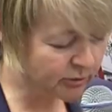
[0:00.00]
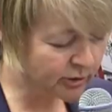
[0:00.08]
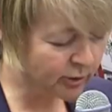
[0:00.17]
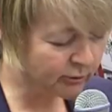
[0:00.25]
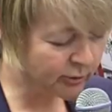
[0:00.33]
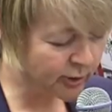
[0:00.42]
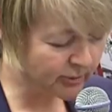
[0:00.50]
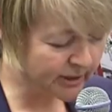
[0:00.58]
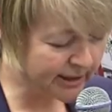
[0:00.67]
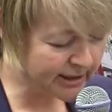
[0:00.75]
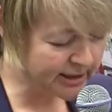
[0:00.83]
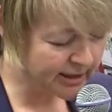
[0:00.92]
for an odd few
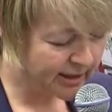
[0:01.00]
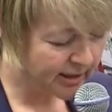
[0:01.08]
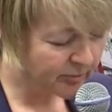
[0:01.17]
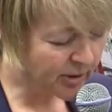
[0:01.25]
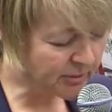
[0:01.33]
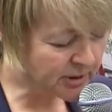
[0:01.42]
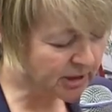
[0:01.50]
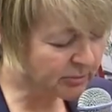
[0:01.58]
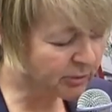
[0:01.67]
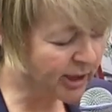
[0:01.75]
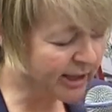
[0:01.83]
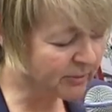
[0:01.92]
minutes, perhaps as a
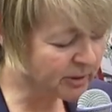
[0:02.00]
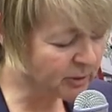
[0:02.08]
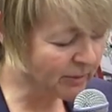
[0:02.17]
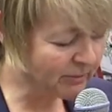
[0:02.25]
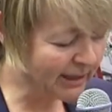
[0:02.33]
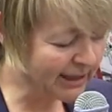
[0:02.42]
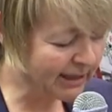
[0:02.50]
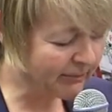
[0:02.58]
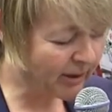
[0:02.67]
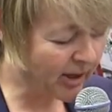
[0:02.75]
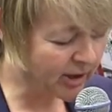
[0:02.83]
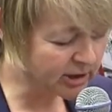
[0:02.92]
break between peeling
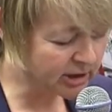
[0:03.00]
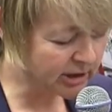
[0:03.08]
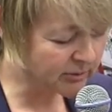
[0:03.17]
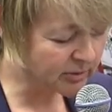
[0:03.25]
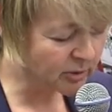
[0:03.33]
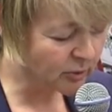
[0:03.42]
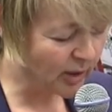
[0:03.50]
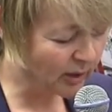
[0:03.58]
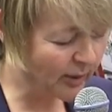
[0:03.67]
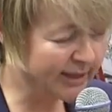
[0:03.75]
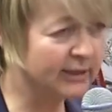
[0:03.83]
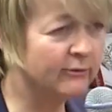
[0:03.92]
parsnips or while
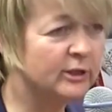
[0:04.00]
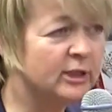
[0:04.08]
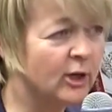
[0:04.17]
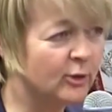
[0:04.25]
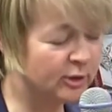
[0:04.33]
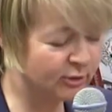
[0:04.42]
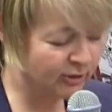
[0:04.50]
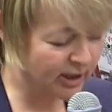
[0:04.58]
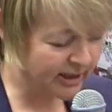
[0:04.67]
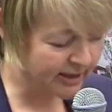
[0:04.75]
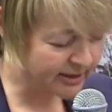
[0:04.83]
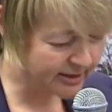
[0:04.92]
waiting for dough to
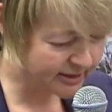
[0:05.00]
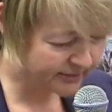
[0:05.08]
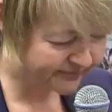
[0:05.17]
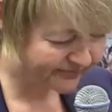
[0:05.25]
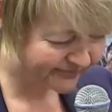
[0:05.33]
rise.